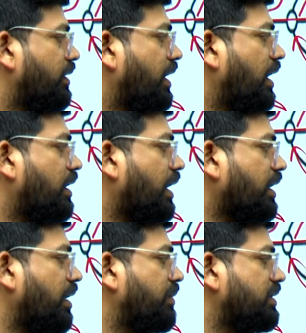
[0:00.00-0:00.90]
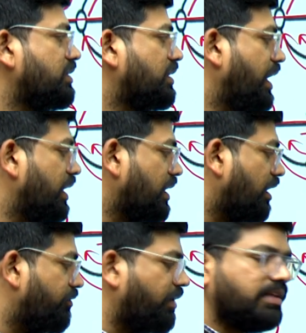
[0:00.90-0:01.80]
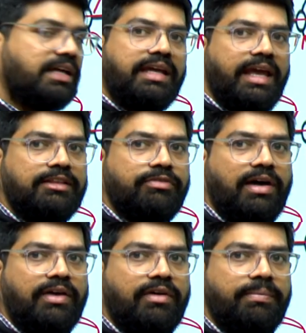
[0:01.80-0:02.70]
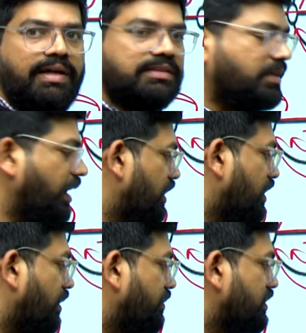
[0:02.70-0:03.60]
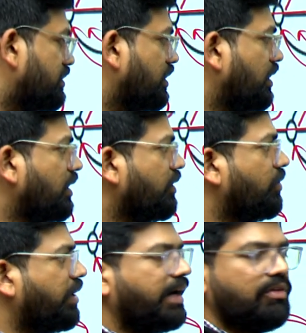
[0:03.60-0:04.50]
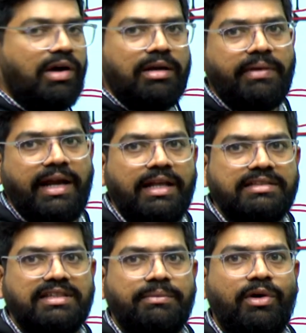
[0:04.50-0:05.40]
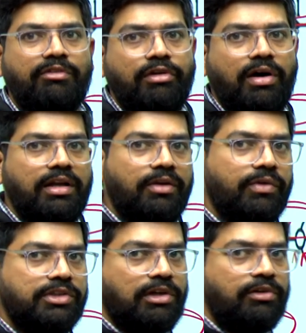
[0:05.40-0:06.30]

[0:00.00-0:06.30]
Delta k means delta for the kth forward path. Delta means you write 1 minus sum of all individual